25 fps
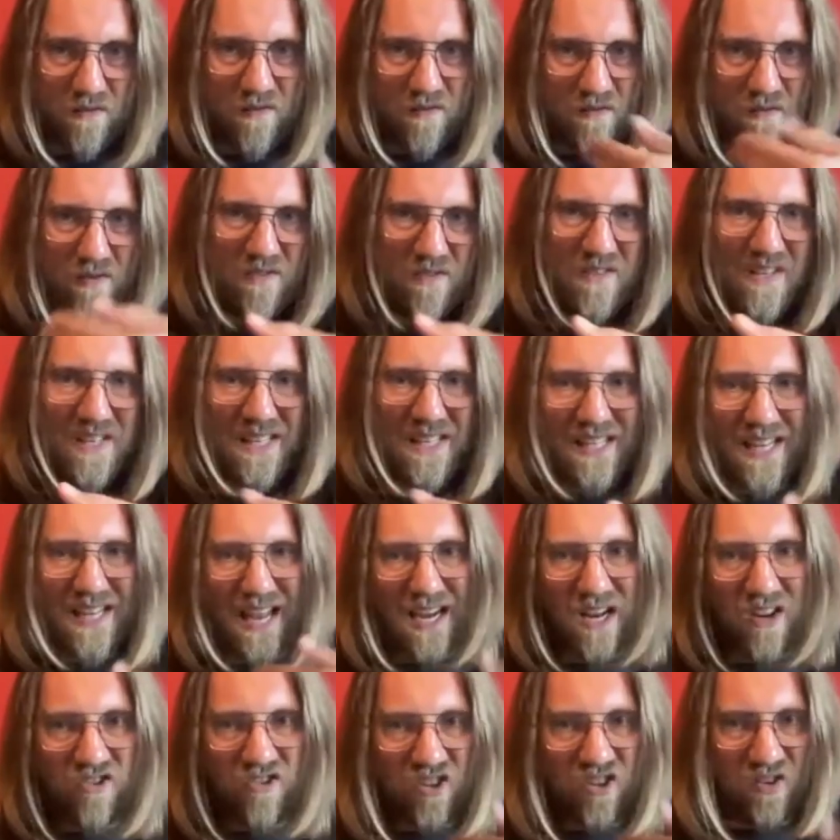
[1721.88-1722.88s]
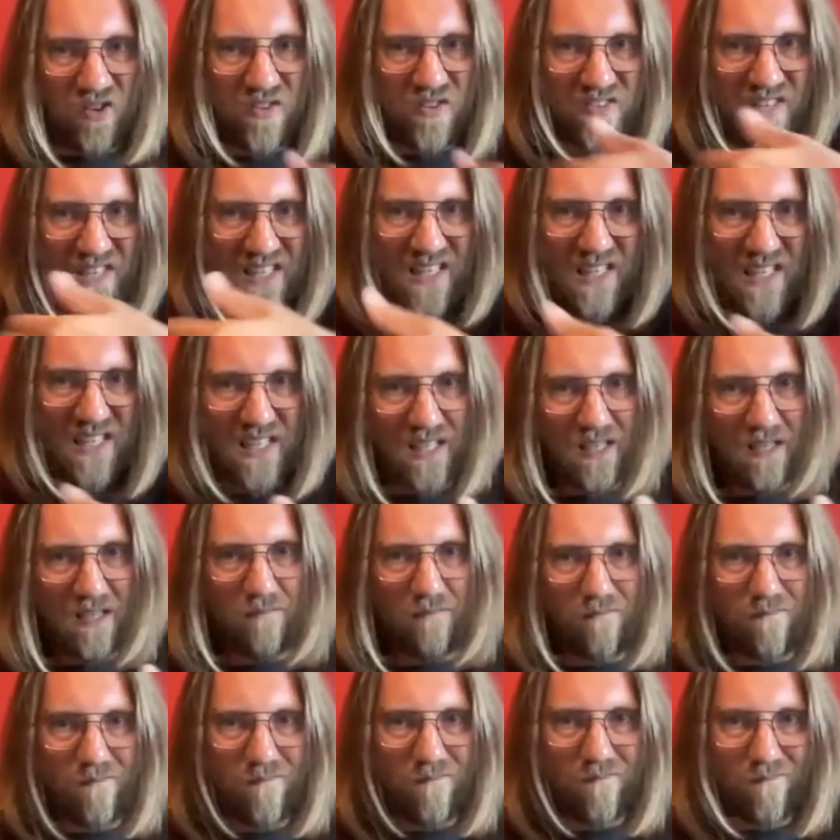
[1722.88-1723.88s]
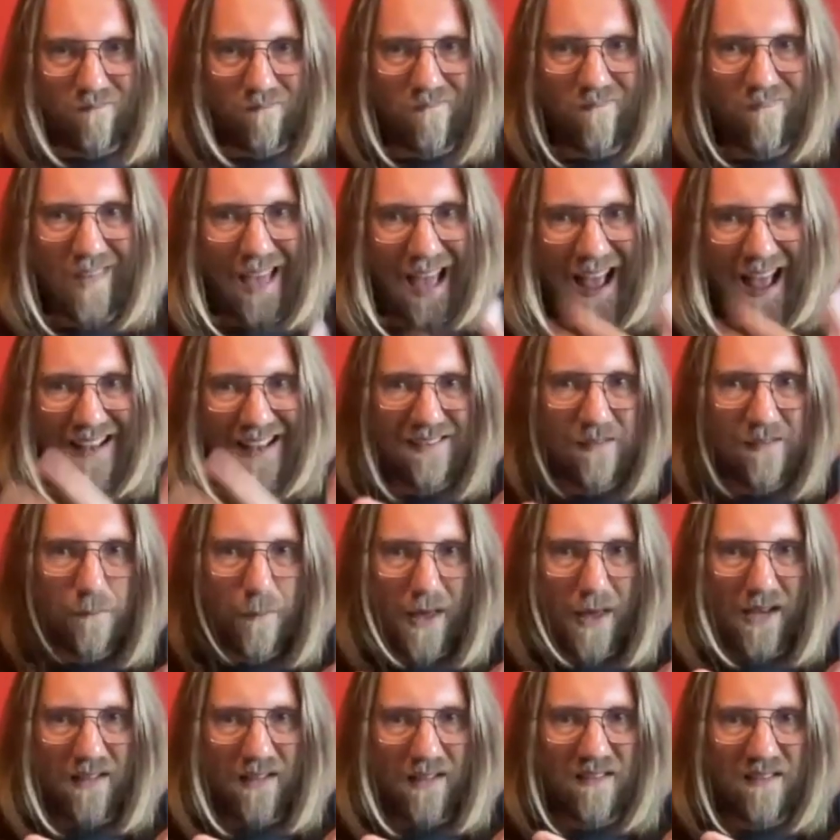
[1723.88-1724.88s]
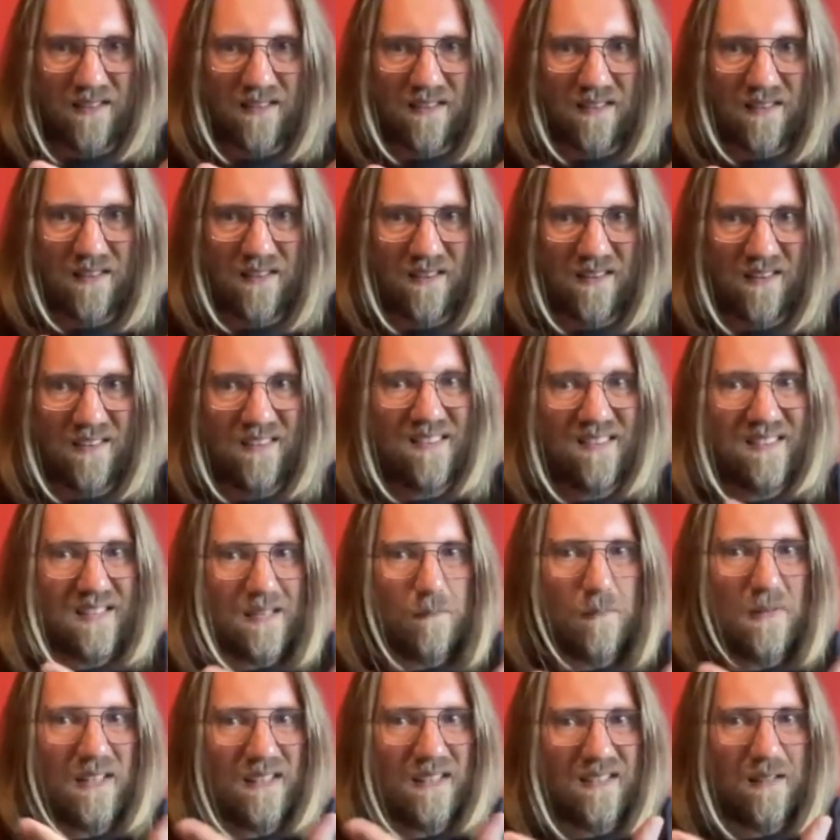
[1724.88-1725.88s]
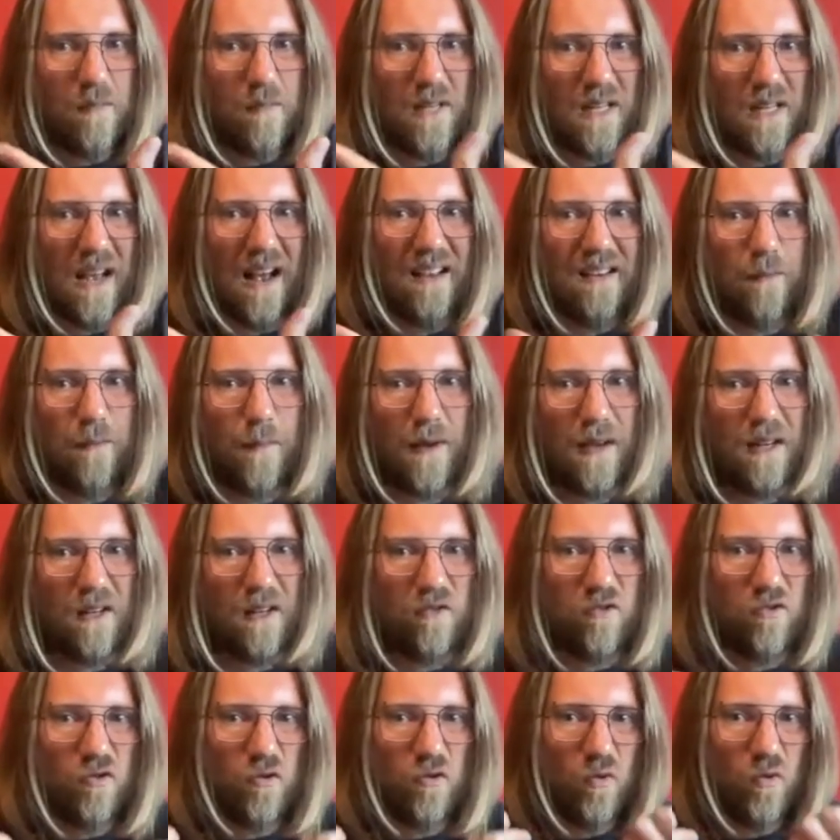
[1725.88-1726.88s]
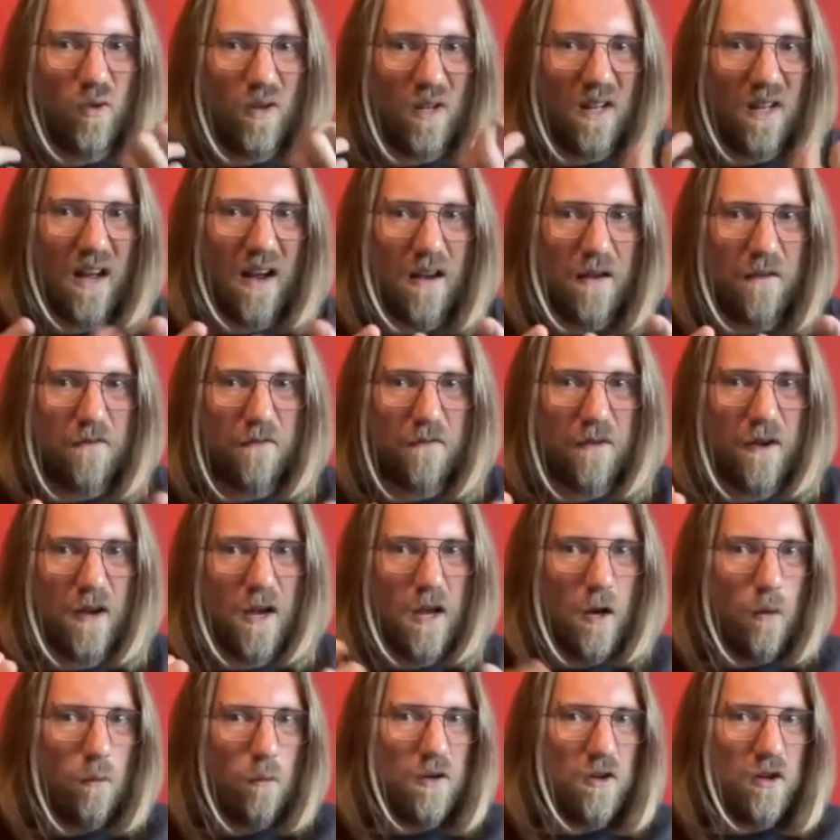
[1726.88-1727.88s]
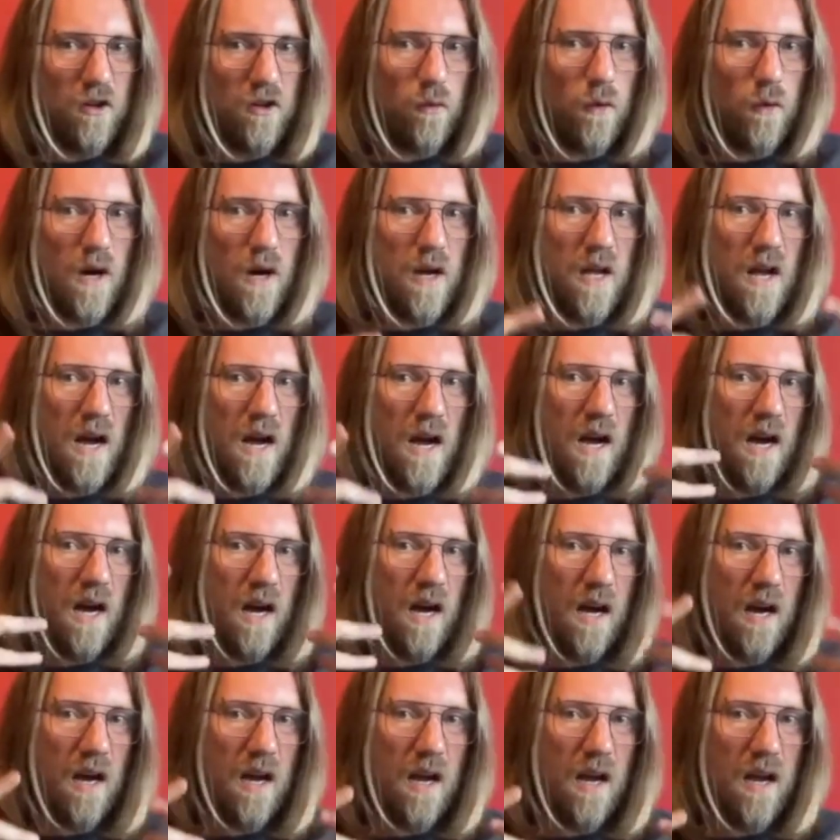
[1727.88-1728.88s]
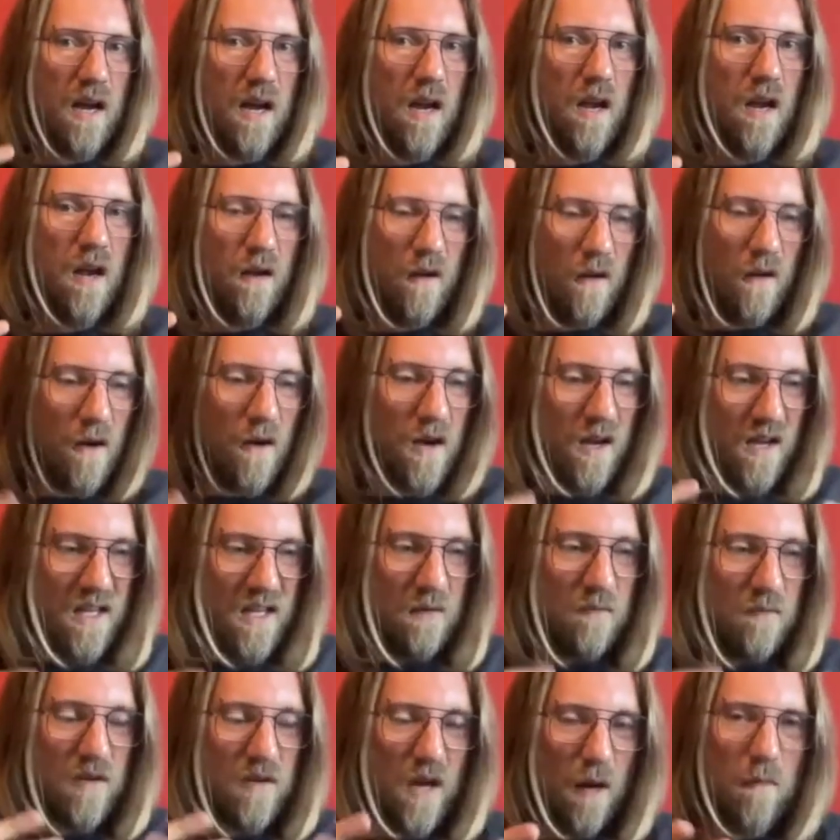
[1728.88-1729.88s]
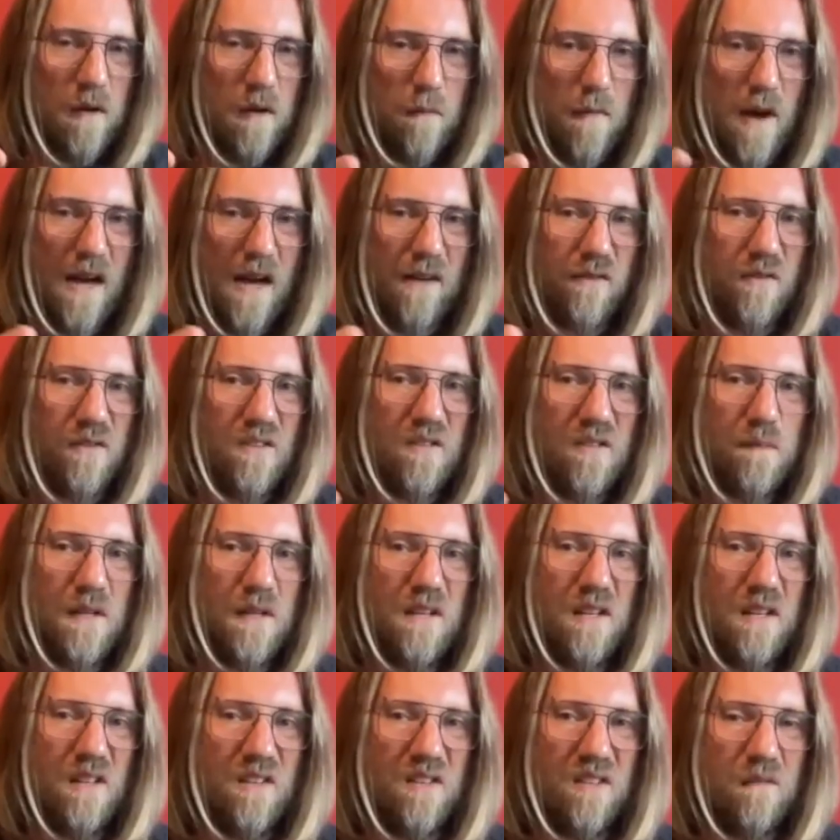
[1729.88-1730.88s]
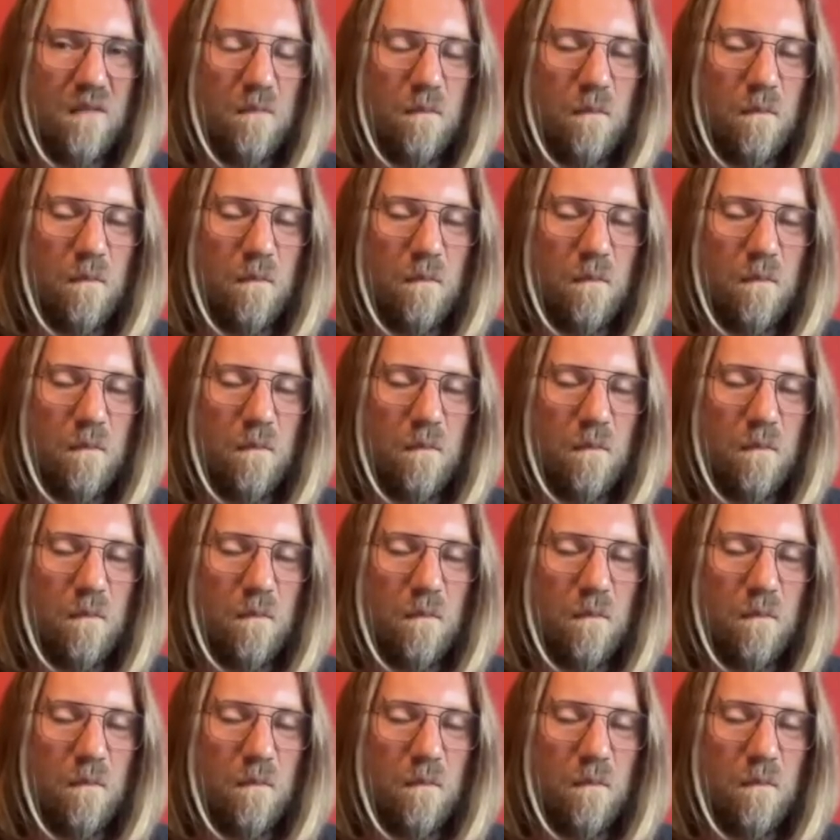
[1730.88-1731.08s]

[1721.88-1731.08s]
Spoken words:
the seeking energy, the seeking aspect, seeming aspect to life, which is why I keep coming back to these meetings.